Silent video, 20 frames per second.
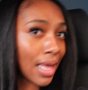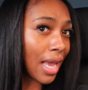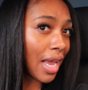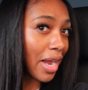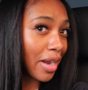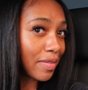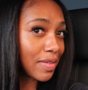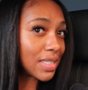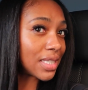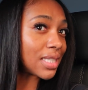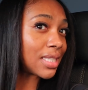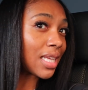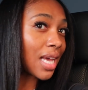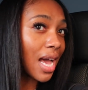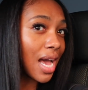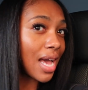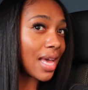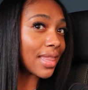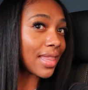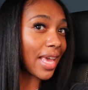The hair is
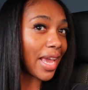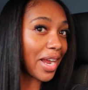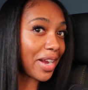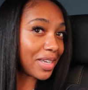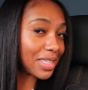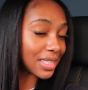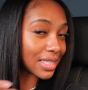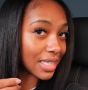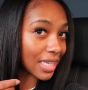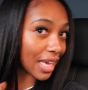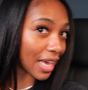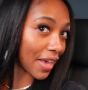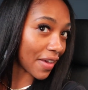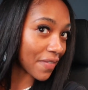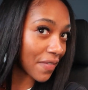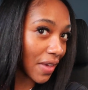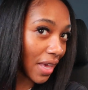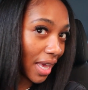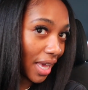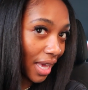done. The hair is
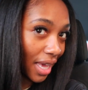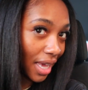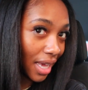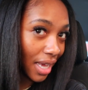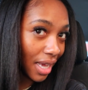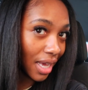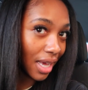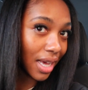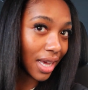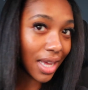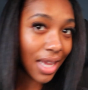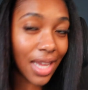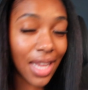giving.